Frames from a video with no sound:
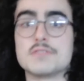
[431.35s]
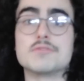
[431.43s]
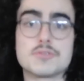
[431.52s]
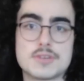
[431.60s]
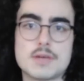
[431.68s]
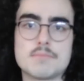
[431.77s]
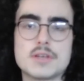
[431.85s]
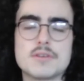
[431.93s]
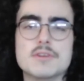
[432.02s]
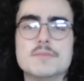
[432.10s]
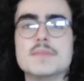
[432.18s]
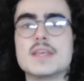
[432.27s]
even though they're not
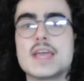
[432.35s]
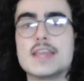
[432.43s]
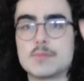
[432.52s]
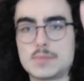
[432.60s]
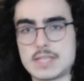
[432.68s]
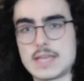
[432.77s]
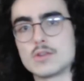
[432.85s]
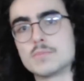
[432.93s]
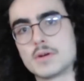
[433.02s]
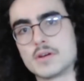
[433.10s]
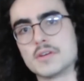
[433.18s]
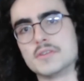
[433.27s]
married, and the potato
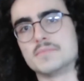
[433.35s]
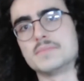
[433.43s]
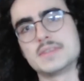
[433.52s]
barn